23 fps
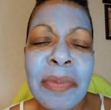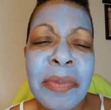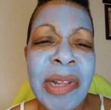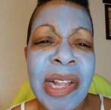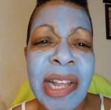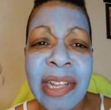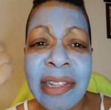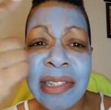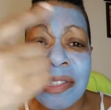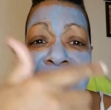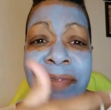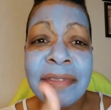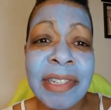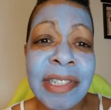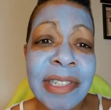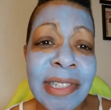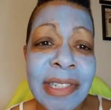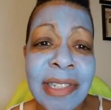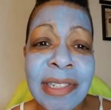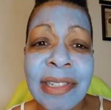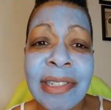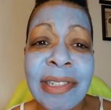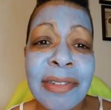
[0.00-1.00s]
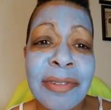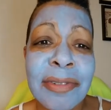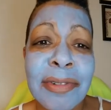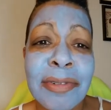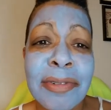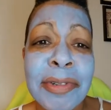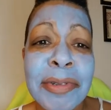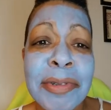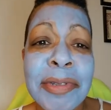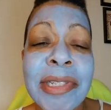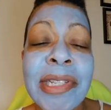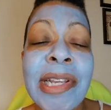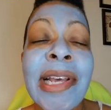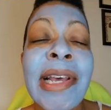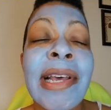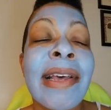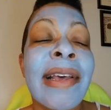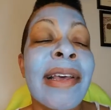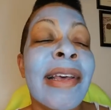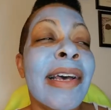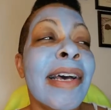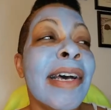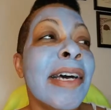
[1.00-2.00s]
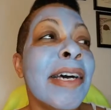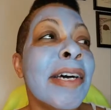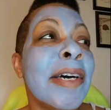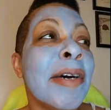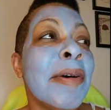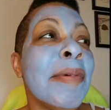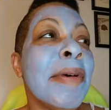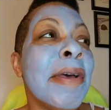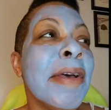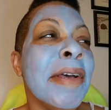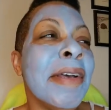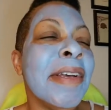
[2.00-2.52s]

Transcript: as if this doesn't look gross. Um,